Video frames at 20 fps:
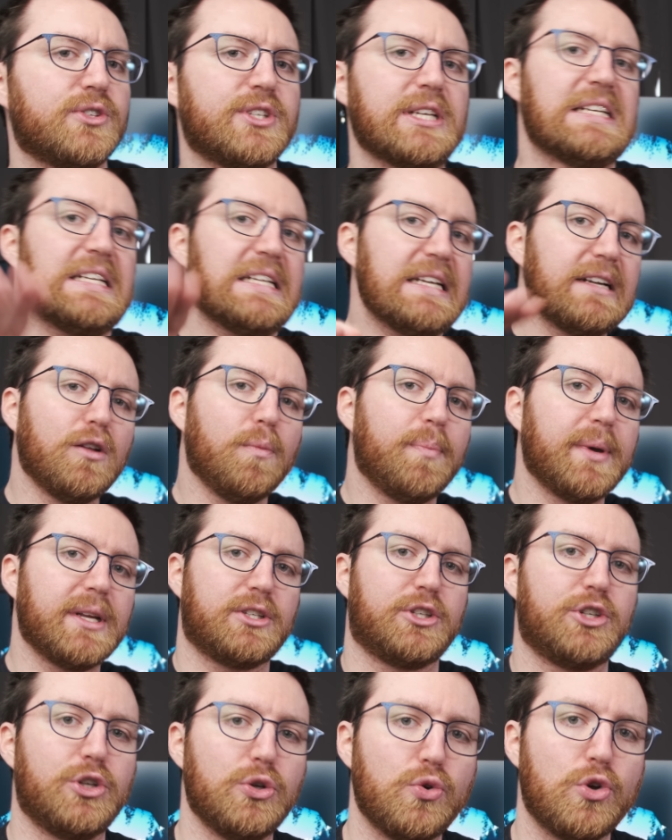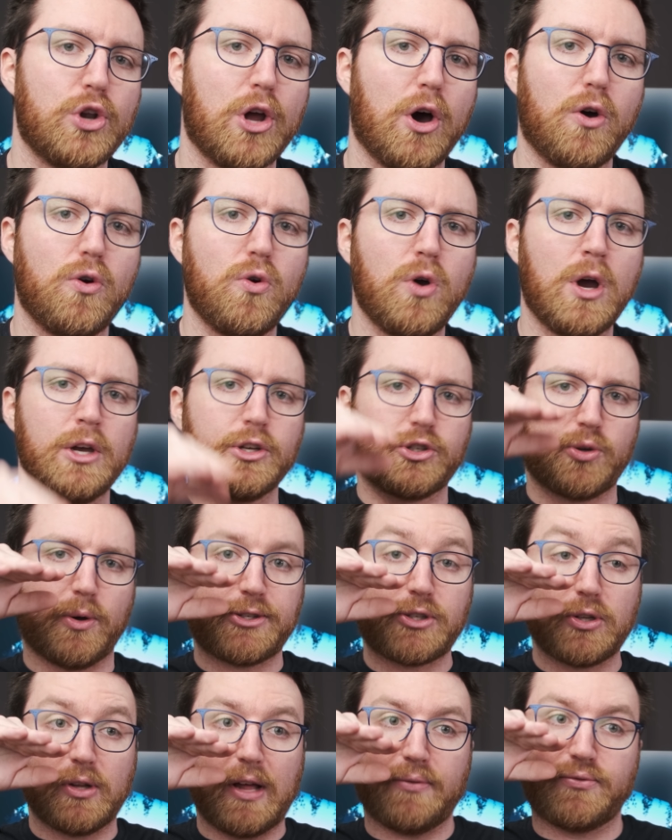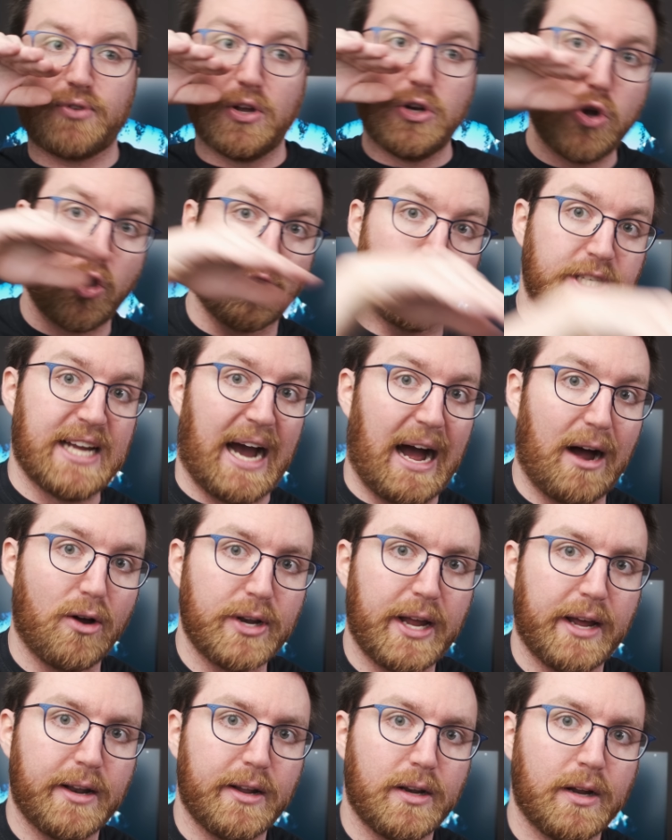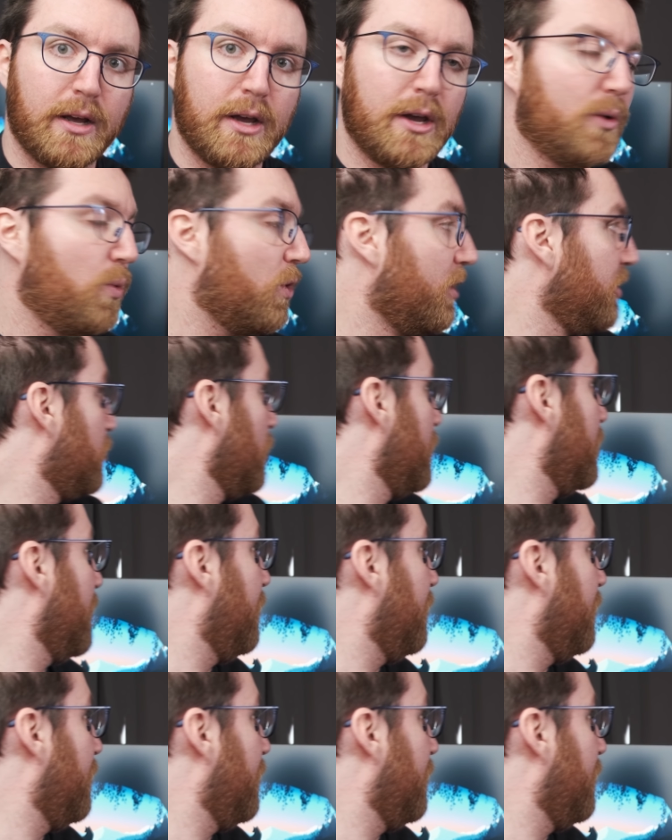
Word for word: is a little bit too low, so I still have to look down at it, whereas with